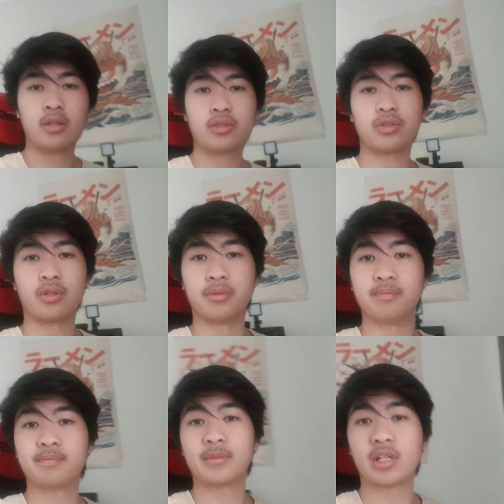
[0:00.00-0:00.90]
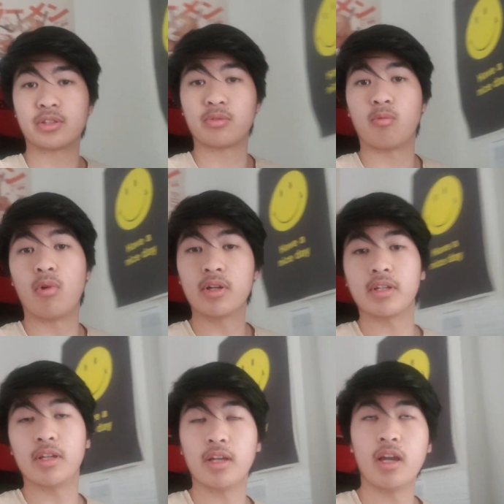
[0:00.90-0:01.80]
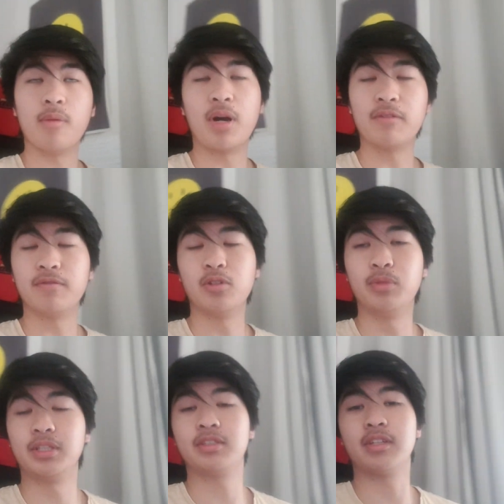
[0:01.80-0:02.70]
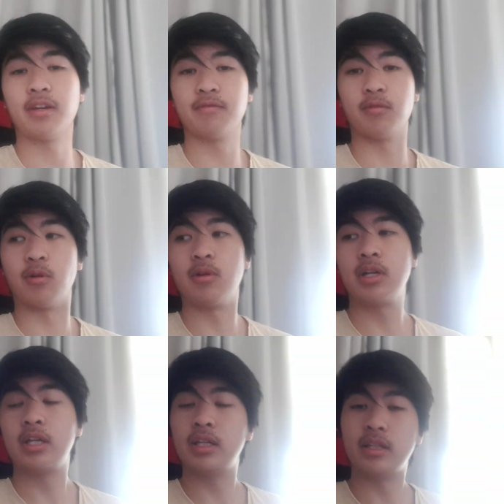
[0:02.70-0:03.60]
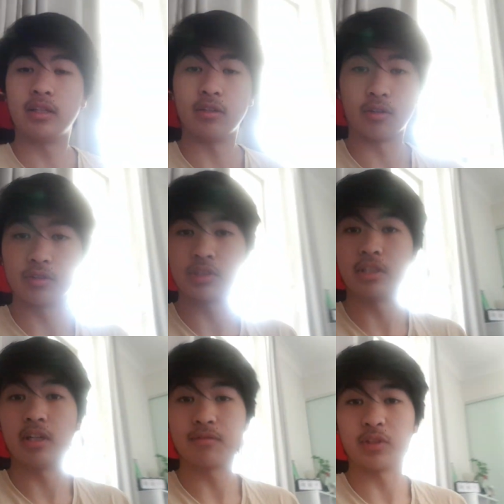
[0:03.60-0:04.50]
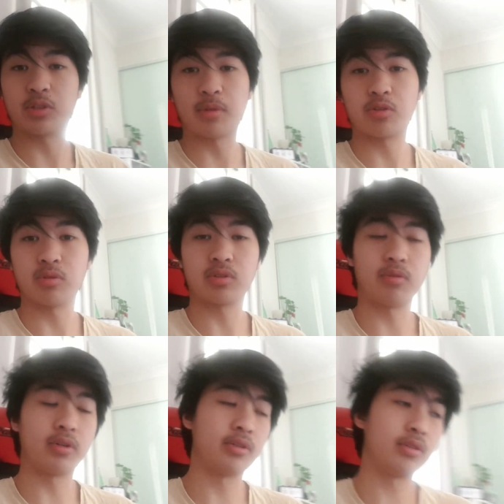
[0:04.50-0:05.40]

So guys, what am I filming today for? Honestly, nothing special is going